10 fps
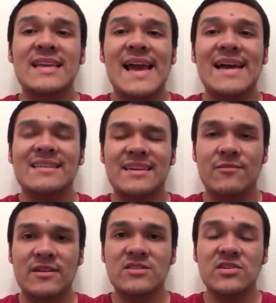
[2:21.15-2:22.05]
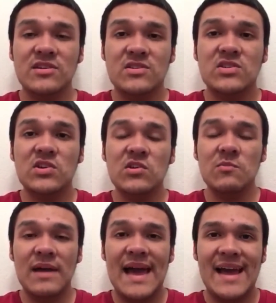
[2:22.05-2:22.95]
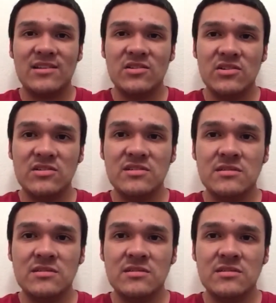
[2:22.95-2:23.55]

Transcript: the acting when it's only two actors.